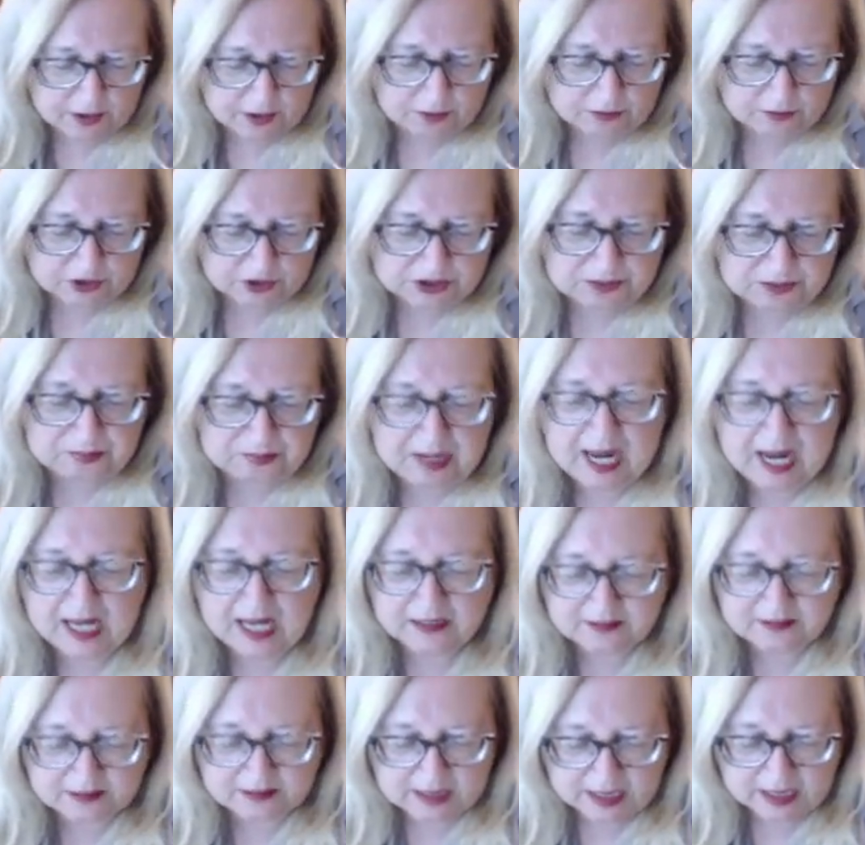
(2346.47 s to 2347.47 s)
she
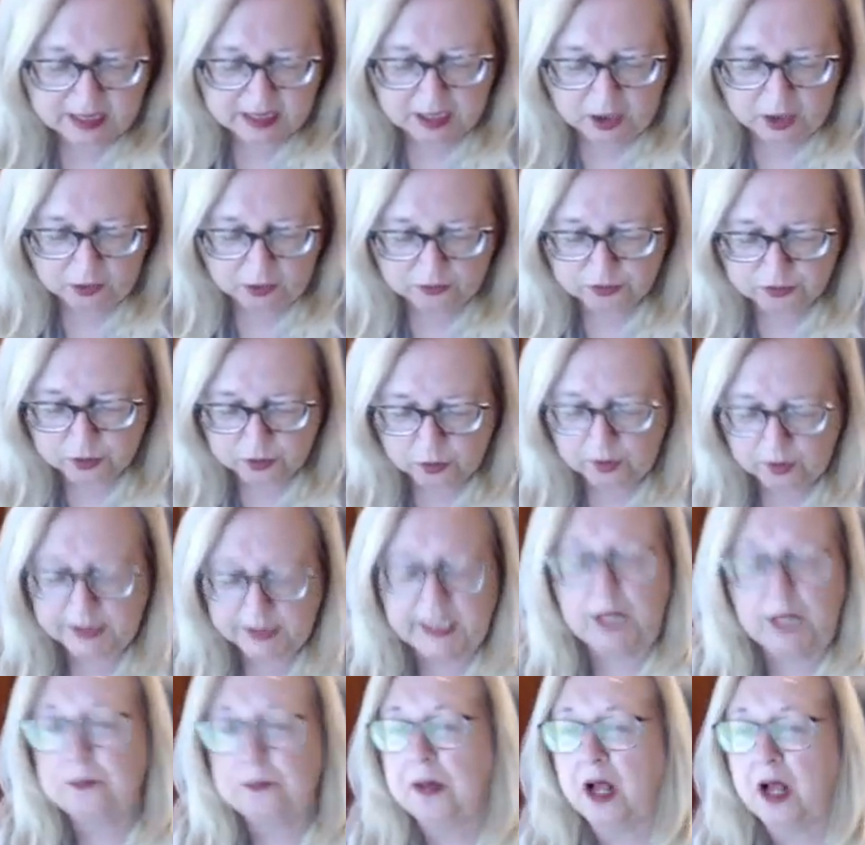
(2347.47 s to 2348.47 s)
passed her schooling
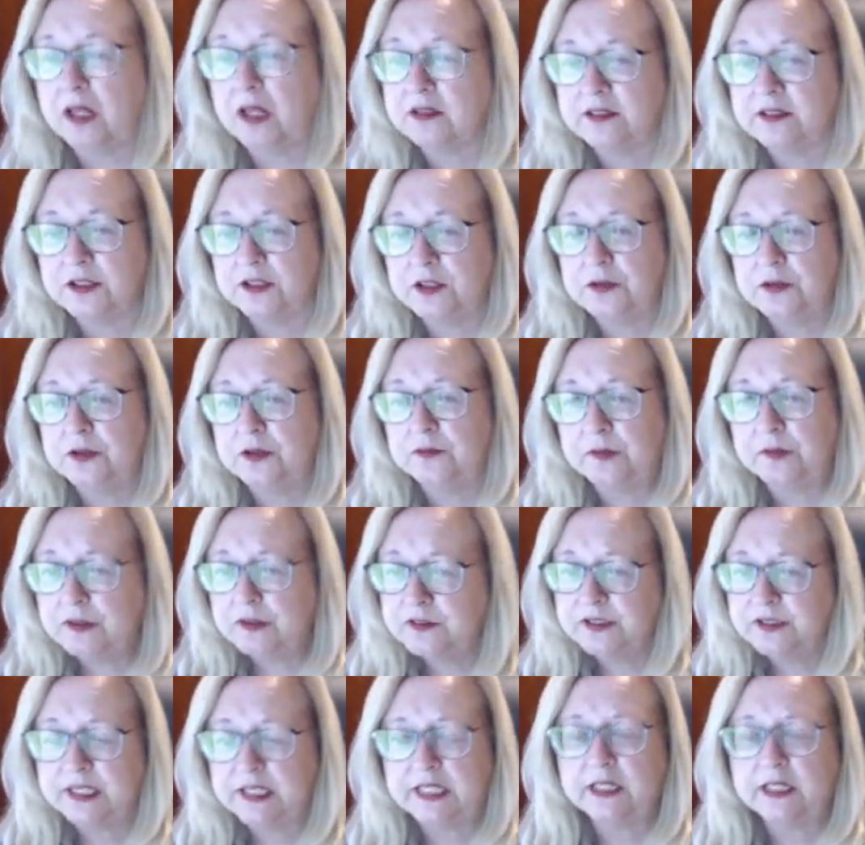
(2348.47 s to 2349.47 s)
at Boston
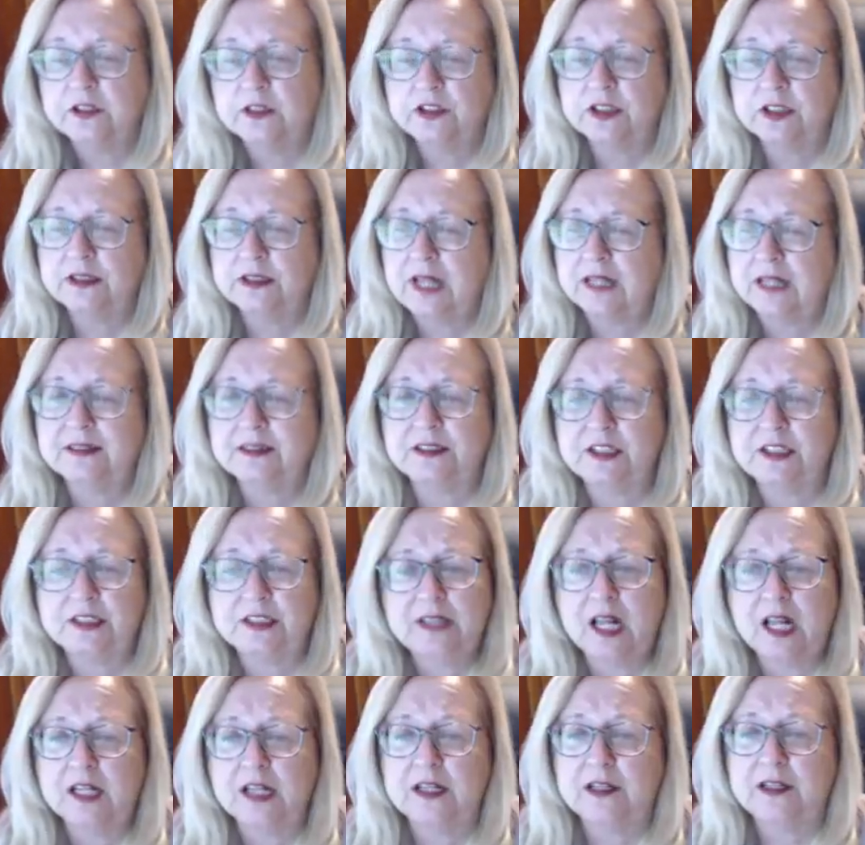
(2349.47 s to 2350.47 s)
University because she's
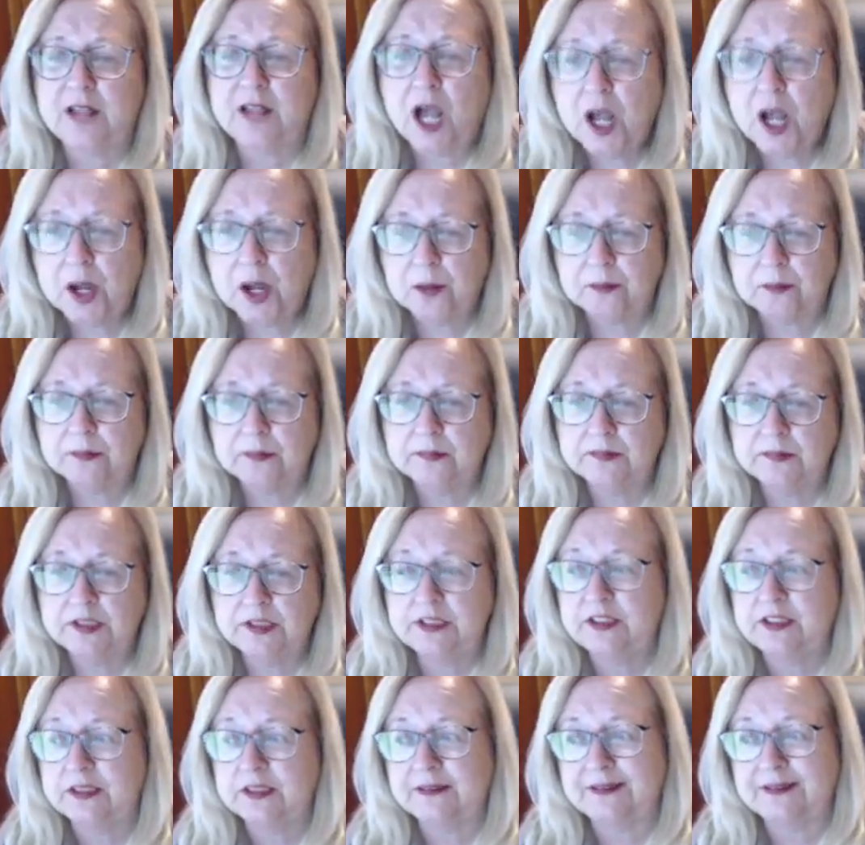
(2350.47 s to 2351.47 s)
not dumb. She's
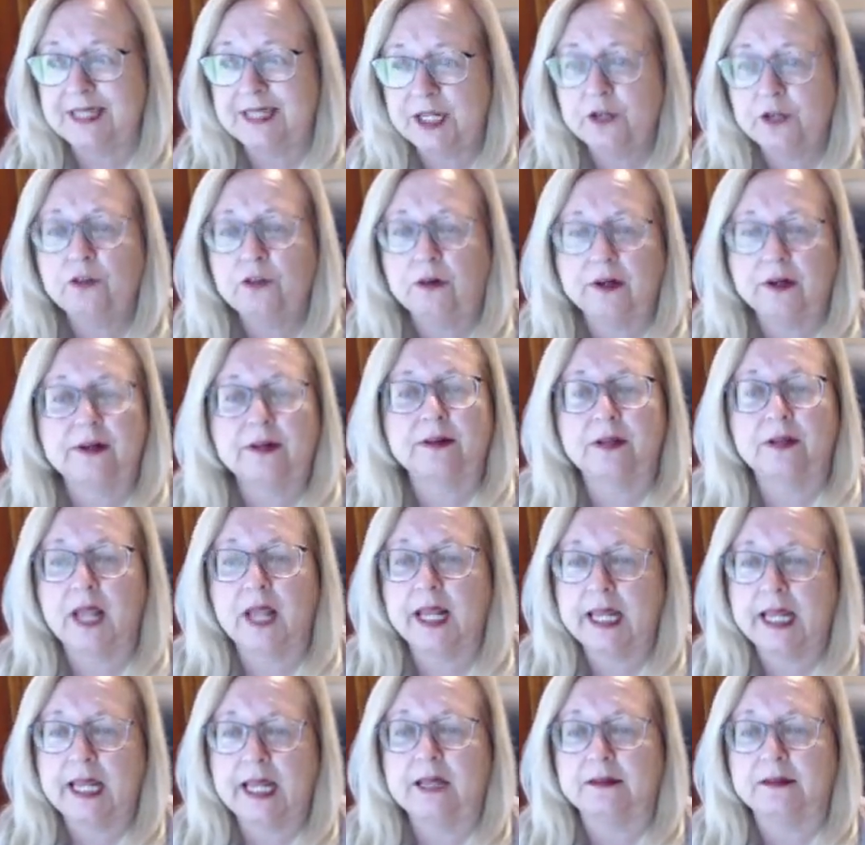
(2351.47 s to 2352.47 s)
just ignorant, I
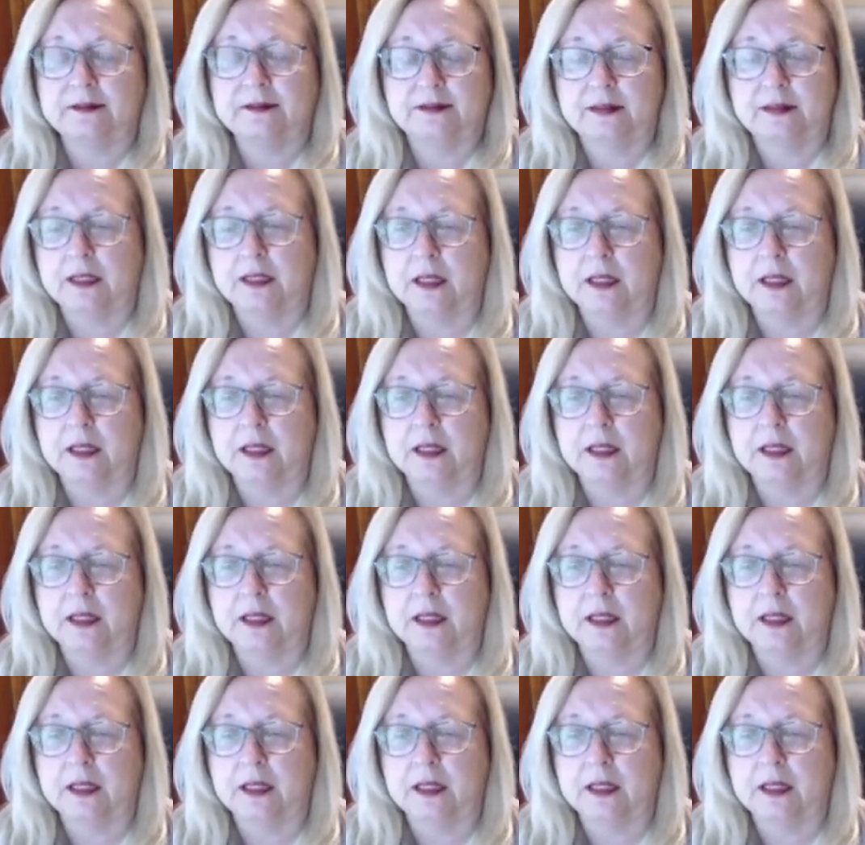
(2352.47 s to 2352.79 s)
guess.